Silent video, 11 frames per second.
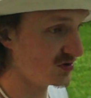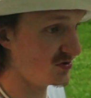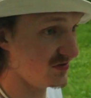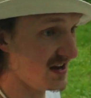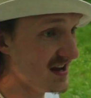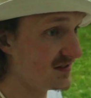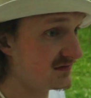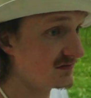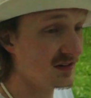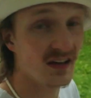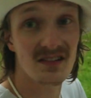Great,
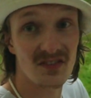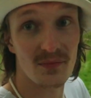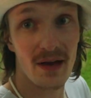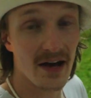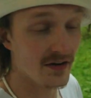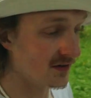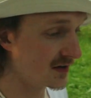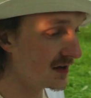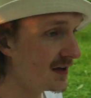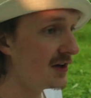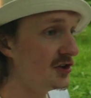doesn't matter.
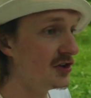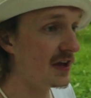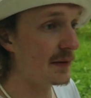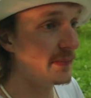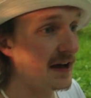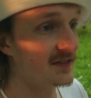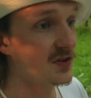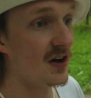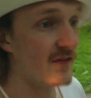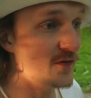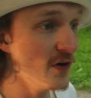You get past
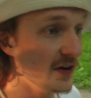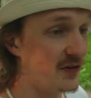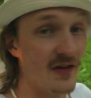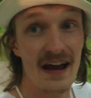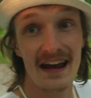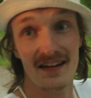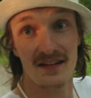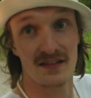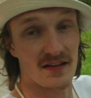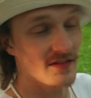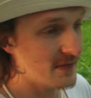top 4, great,
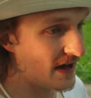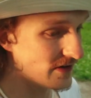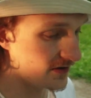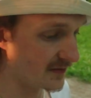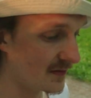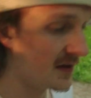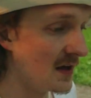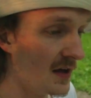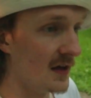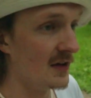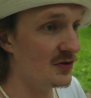doesn't matter.
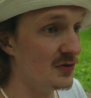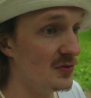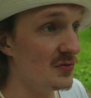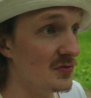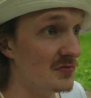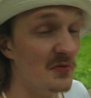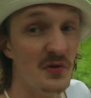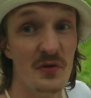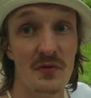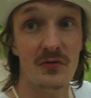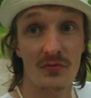You
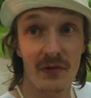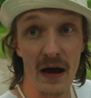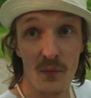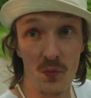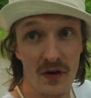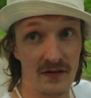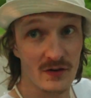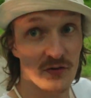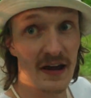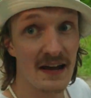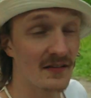lose round 1,
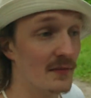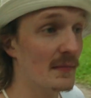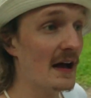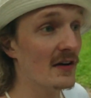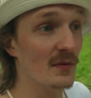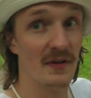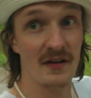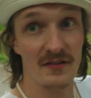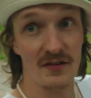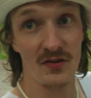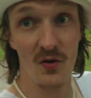great, doesn't matter
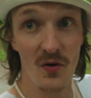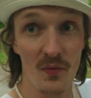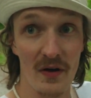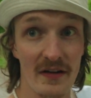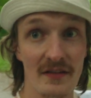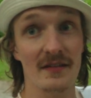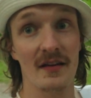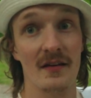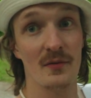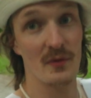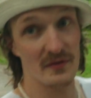because the goal was,
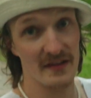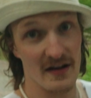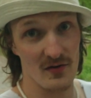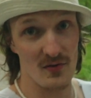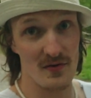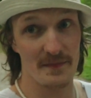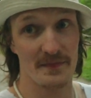what was that goal?